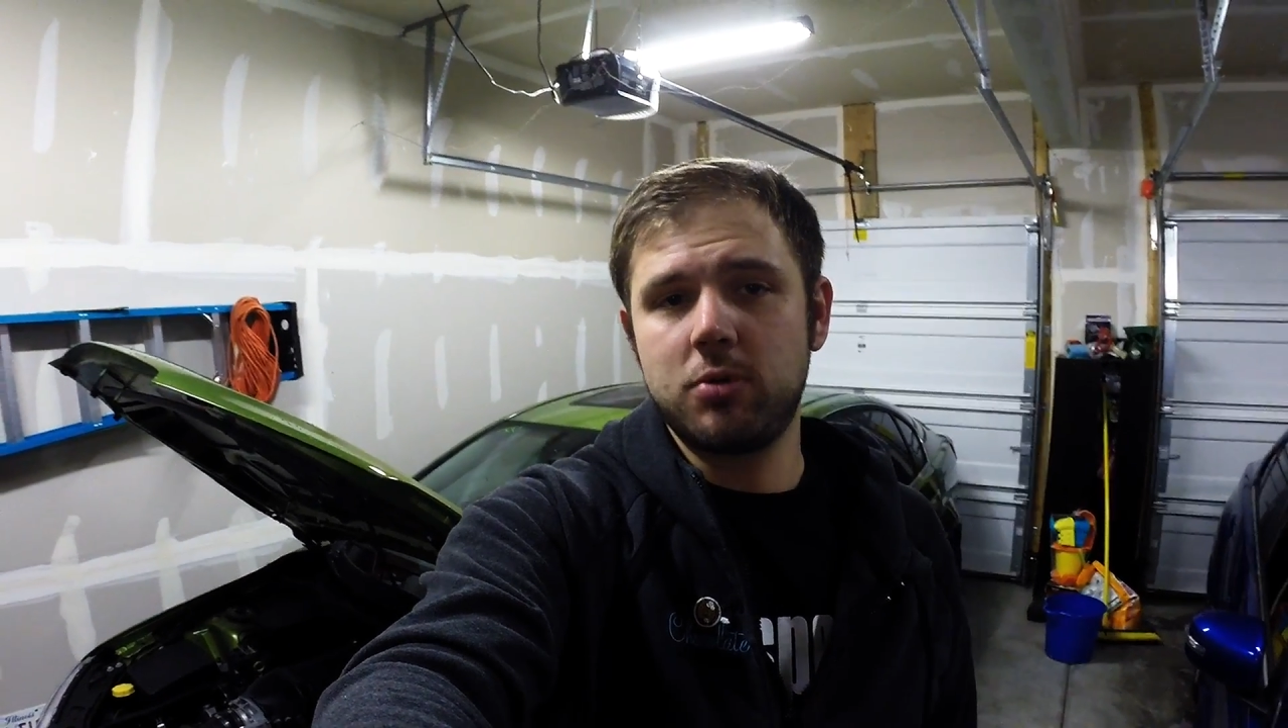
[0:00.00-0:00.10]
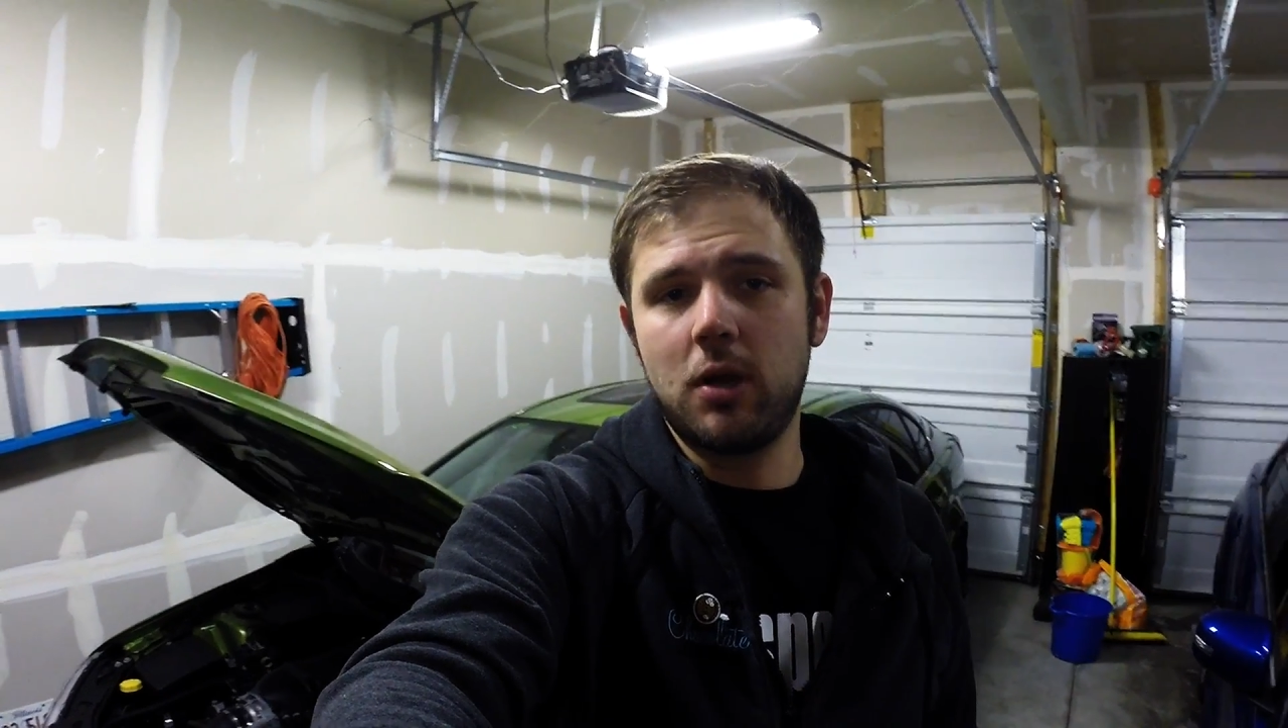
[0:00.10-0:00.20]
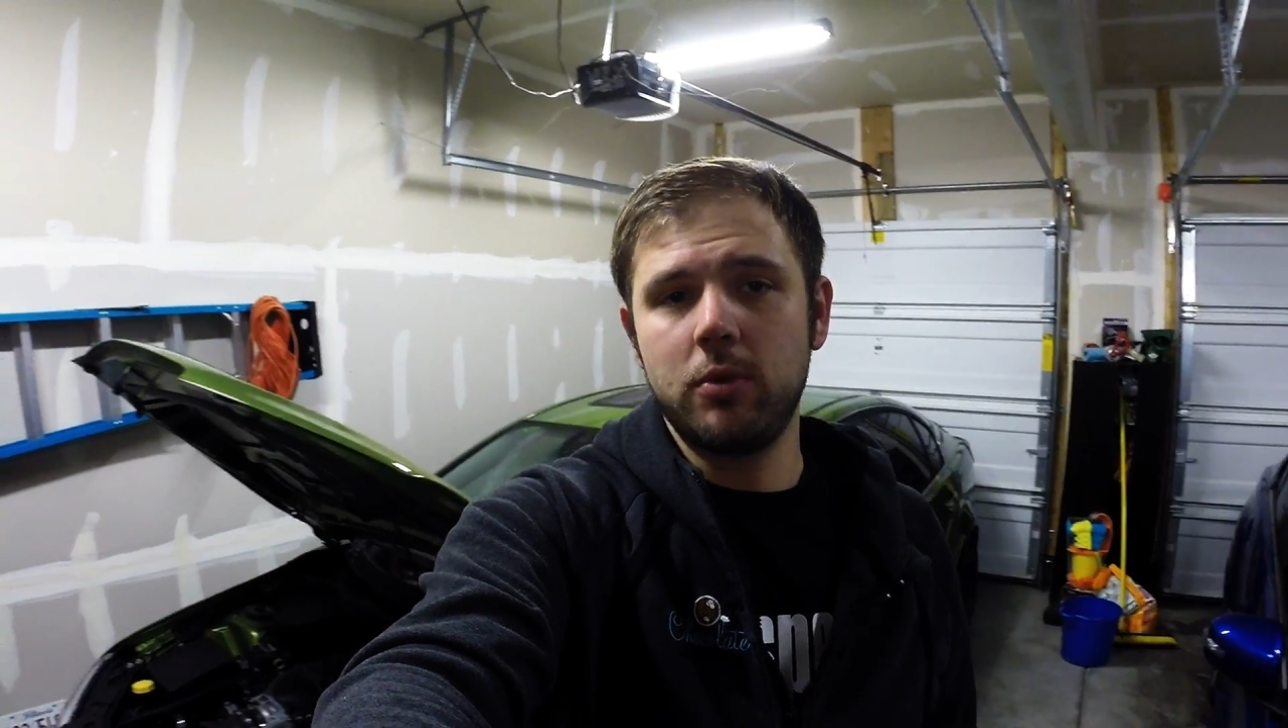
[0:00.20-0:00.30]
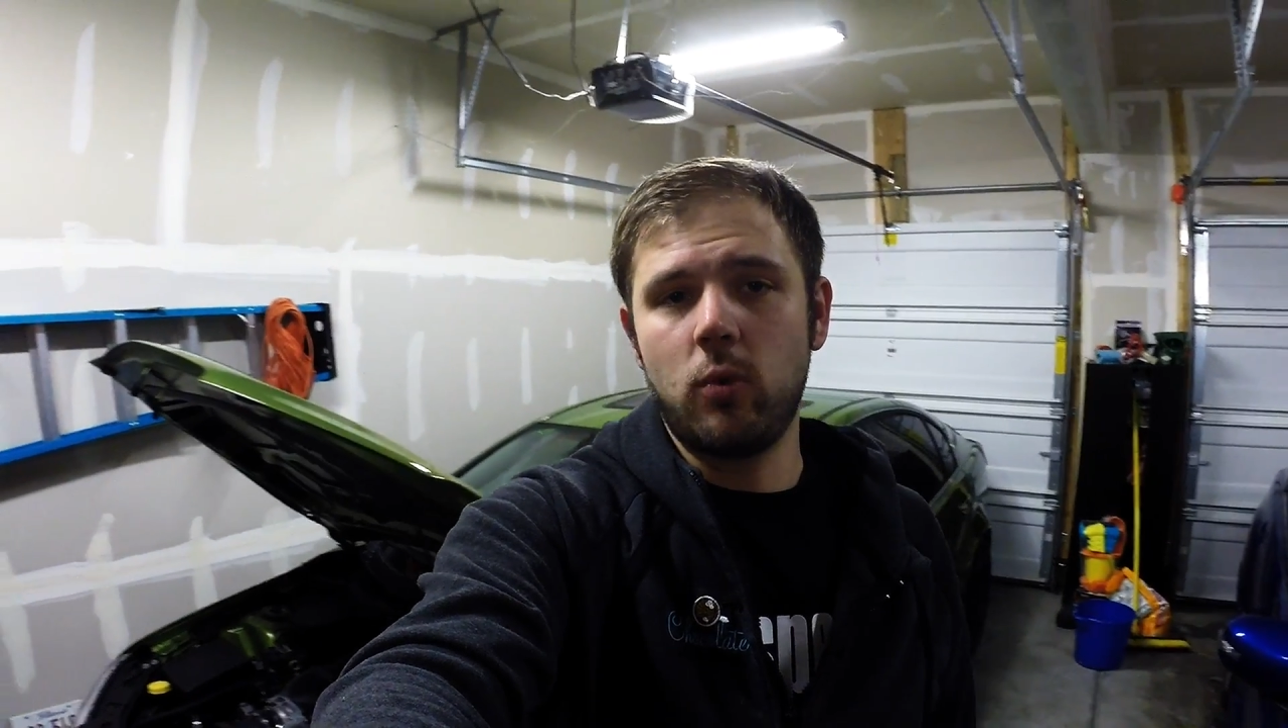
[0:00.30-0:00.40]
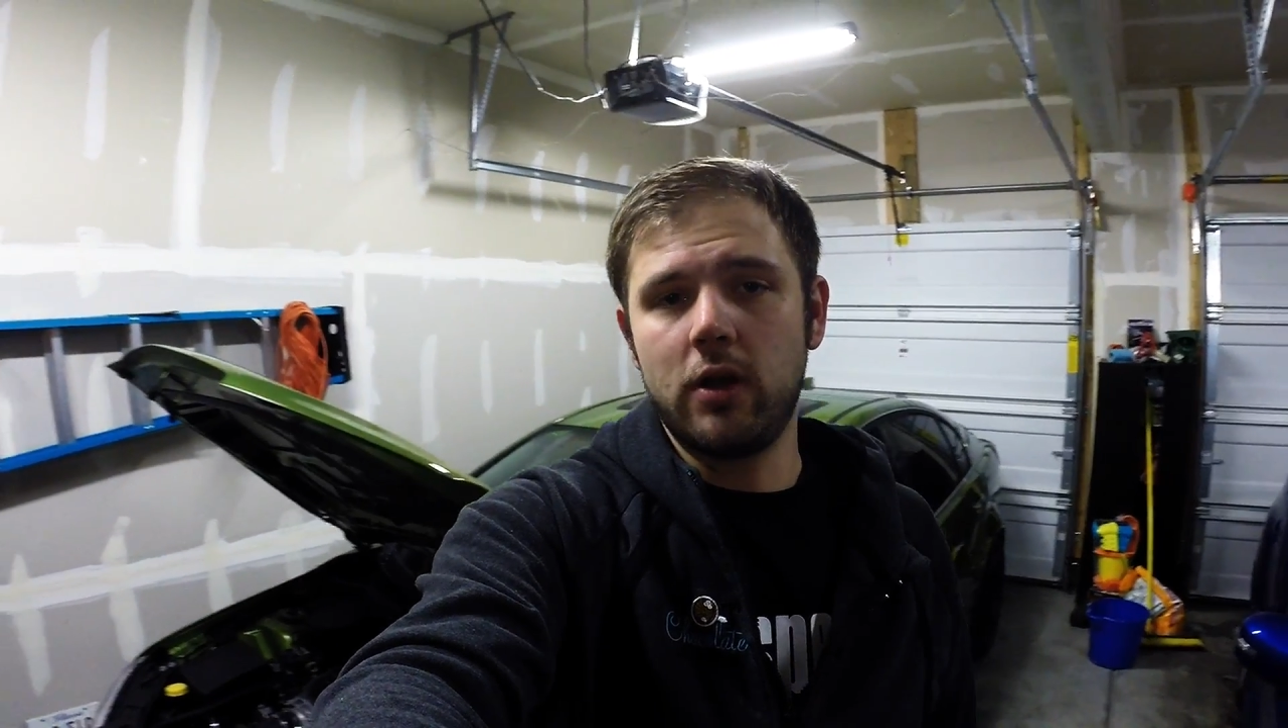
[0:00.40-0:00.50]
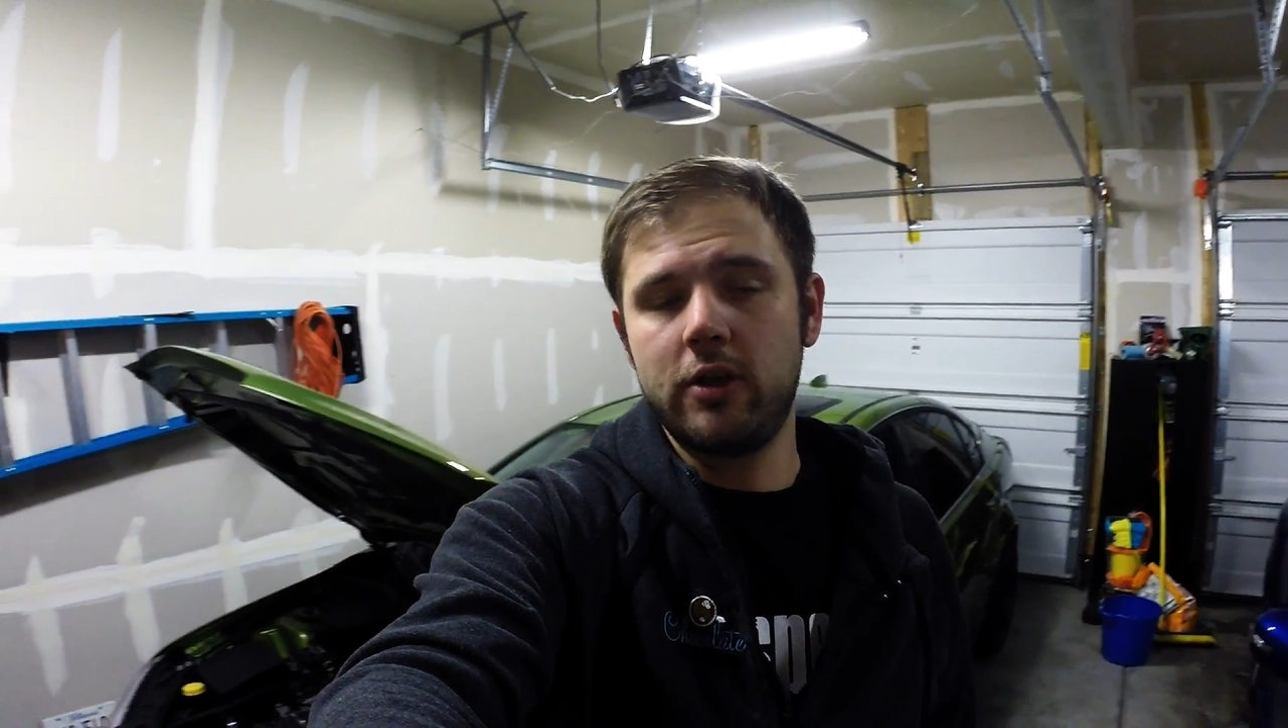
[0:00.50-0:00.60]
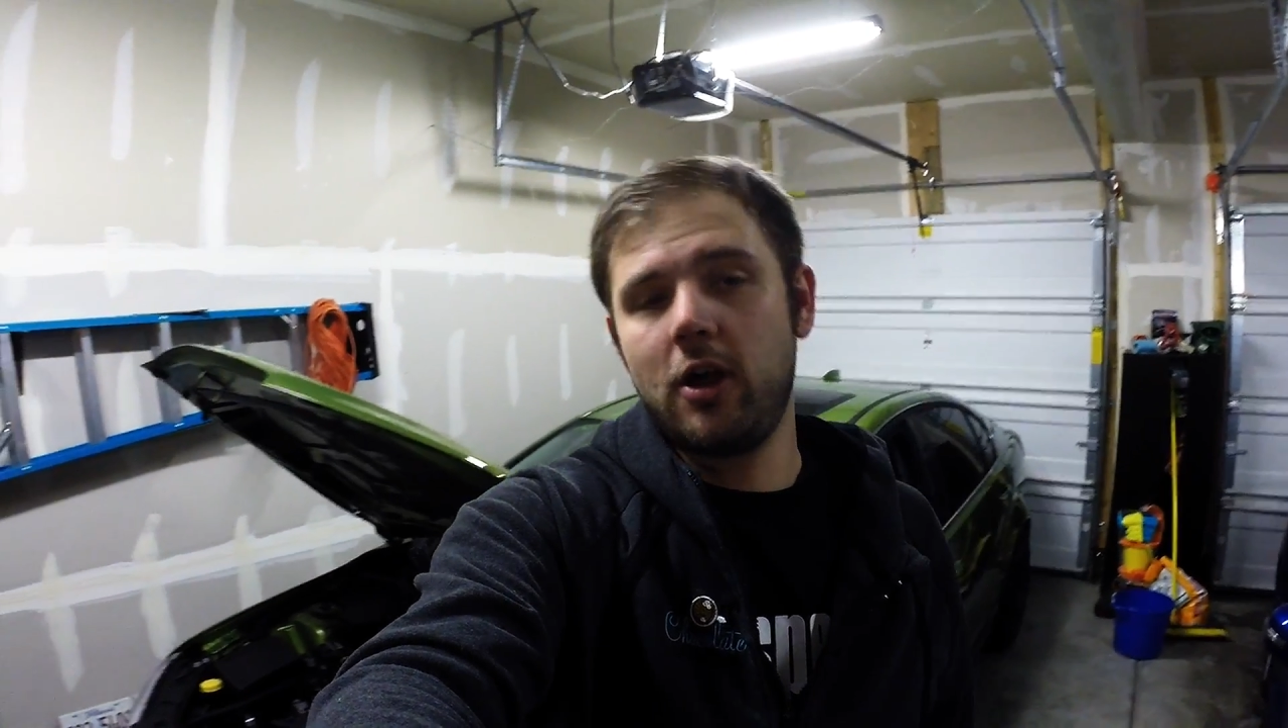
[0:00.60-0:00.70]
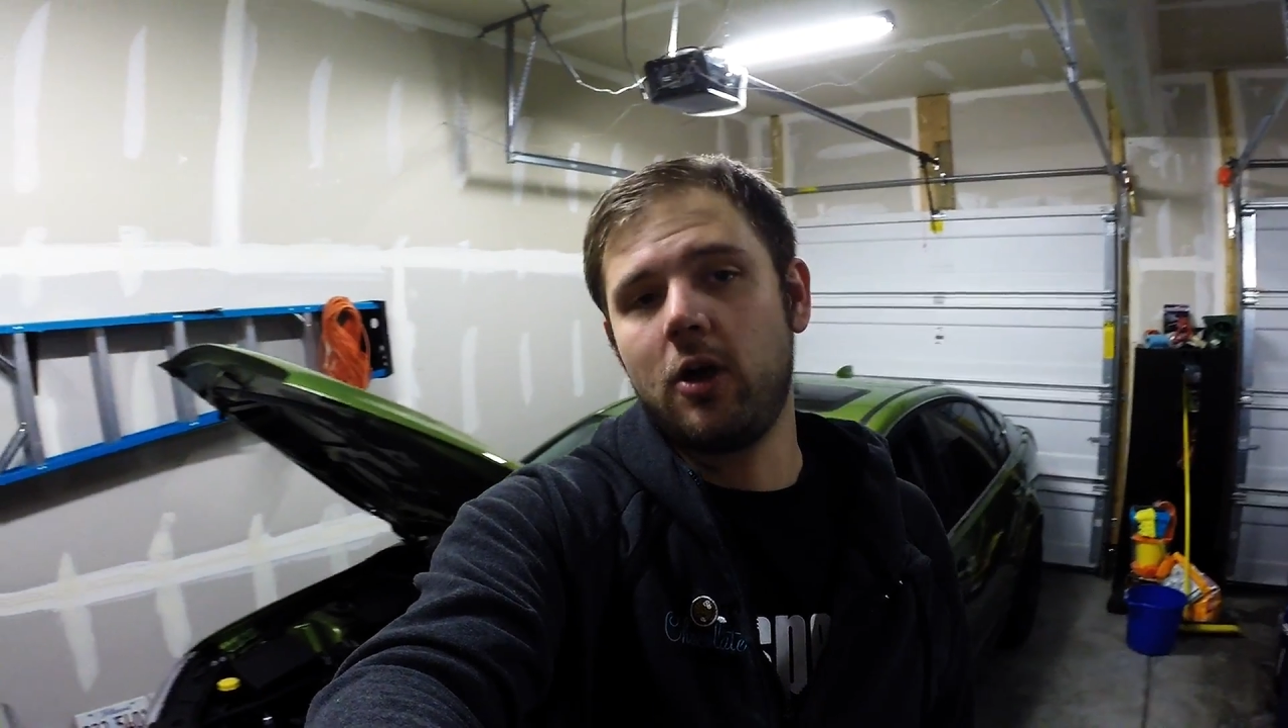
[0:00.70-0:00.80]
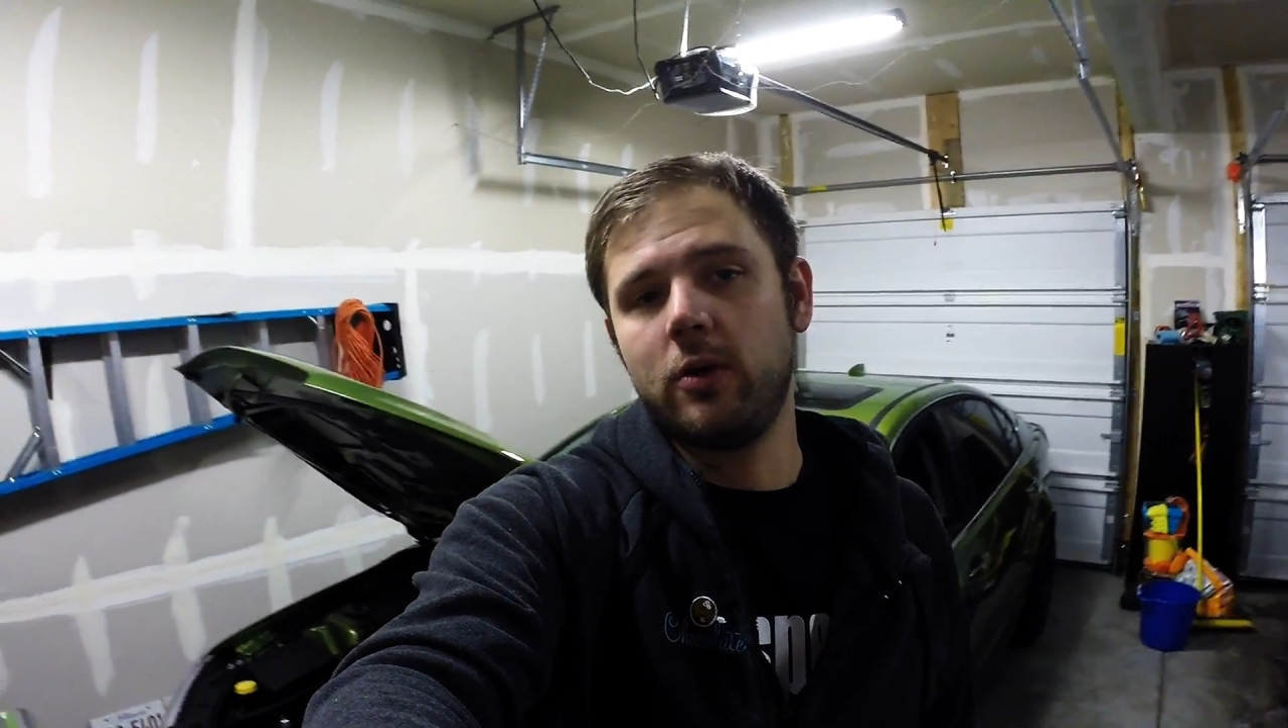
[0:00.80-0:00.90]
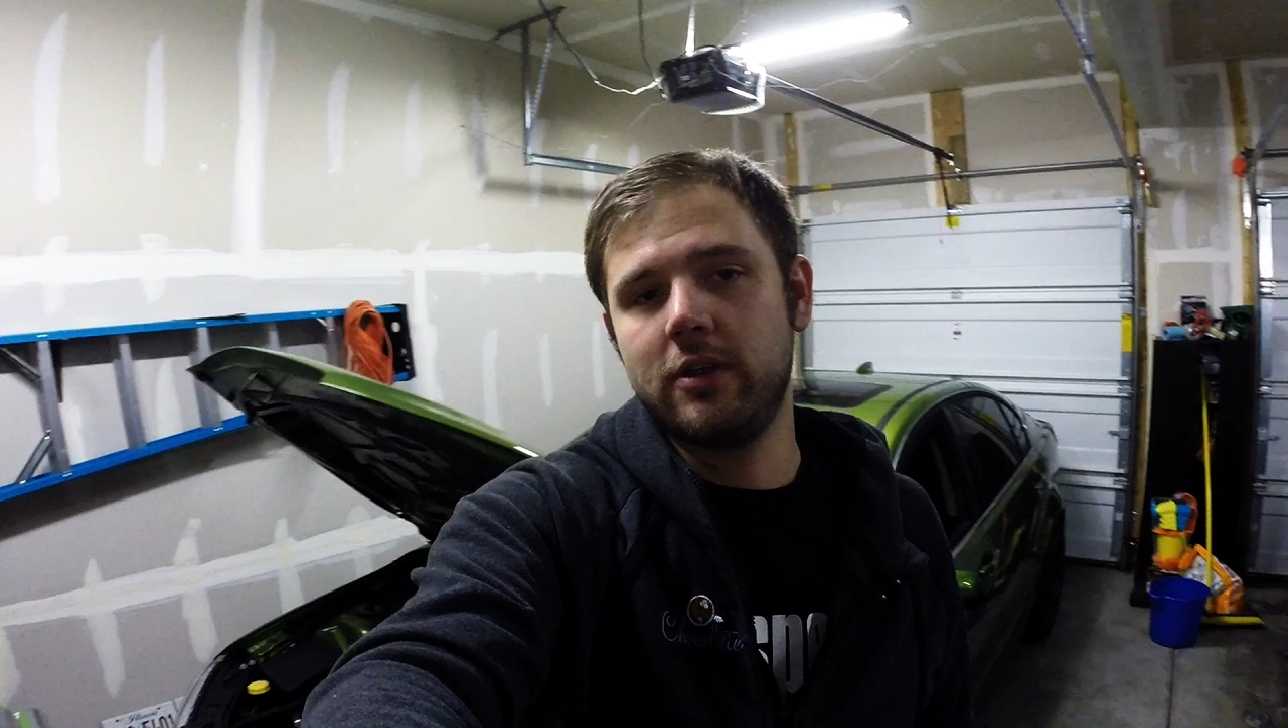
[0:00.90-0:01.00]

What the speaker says: probably want to know